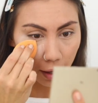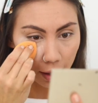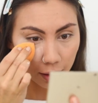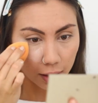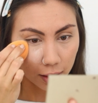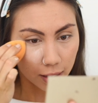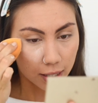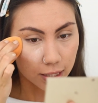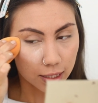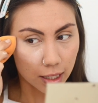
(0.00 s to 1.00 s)
pack
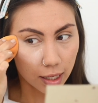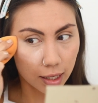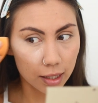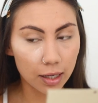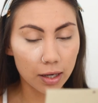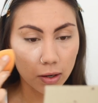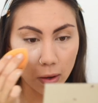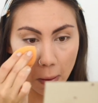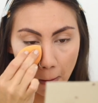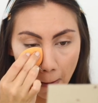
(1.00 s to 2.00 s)
this in there, girl.